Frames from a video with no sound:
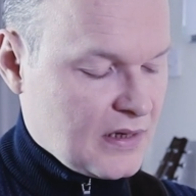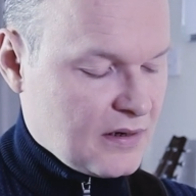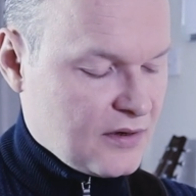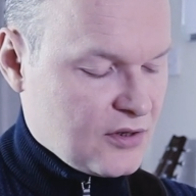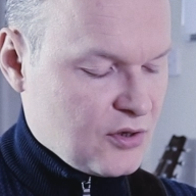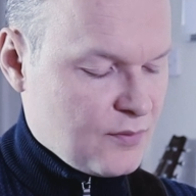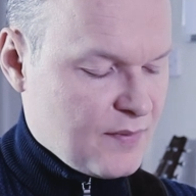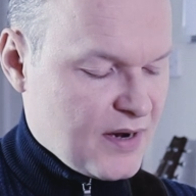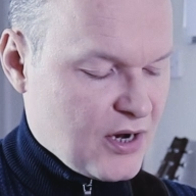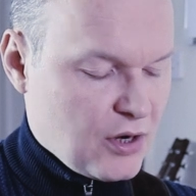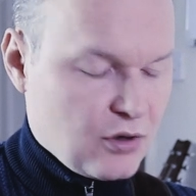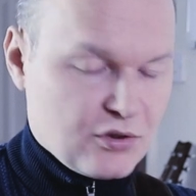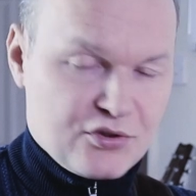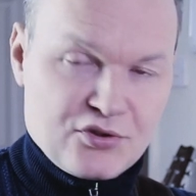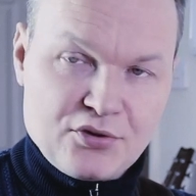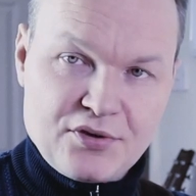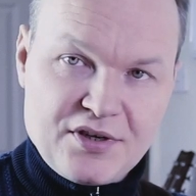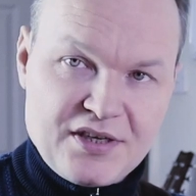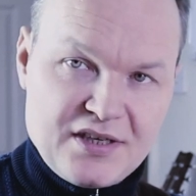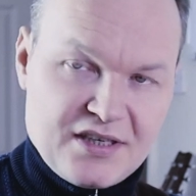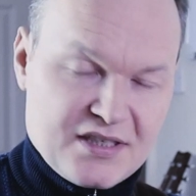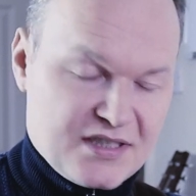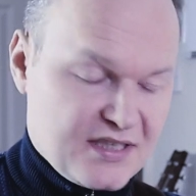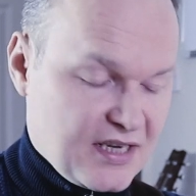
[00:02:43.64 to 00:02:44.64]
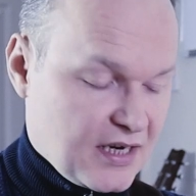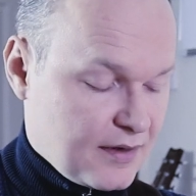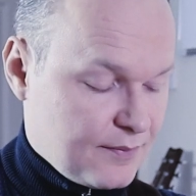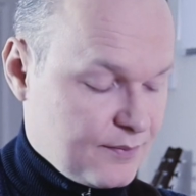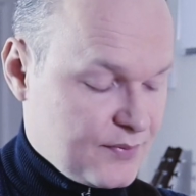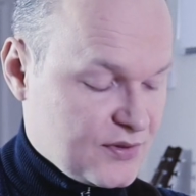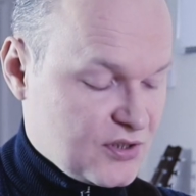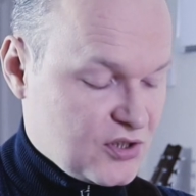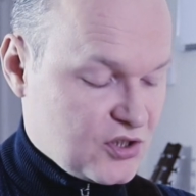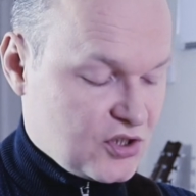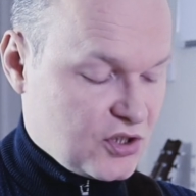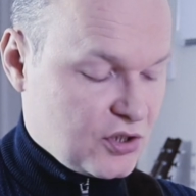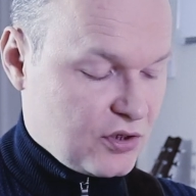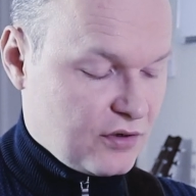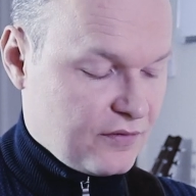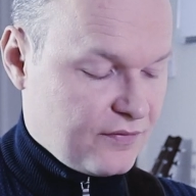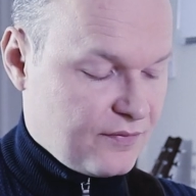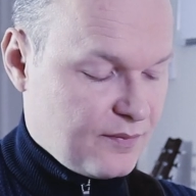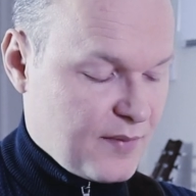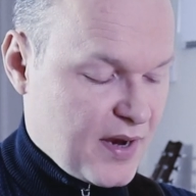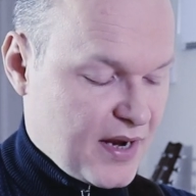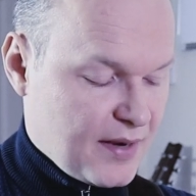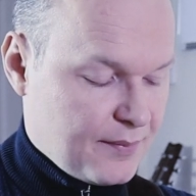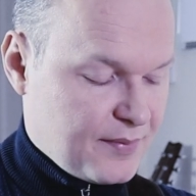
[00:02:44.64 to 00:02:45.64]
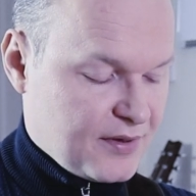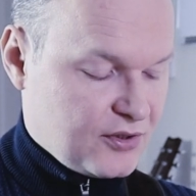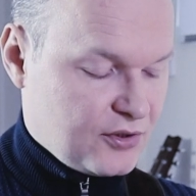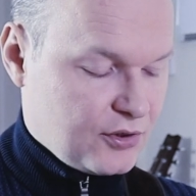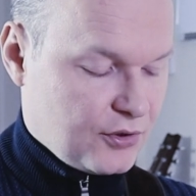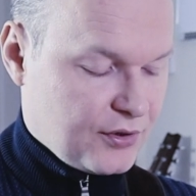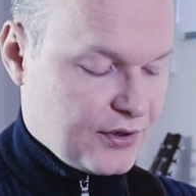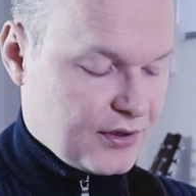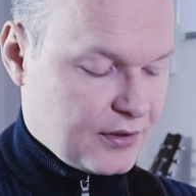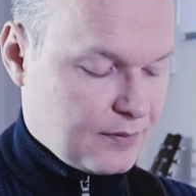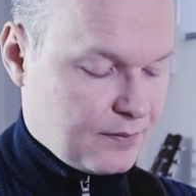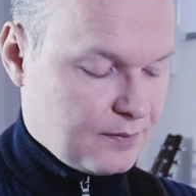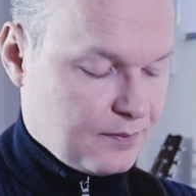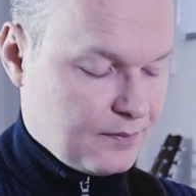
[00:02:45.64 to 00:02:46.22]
You might also need the second position of minor pentatonic.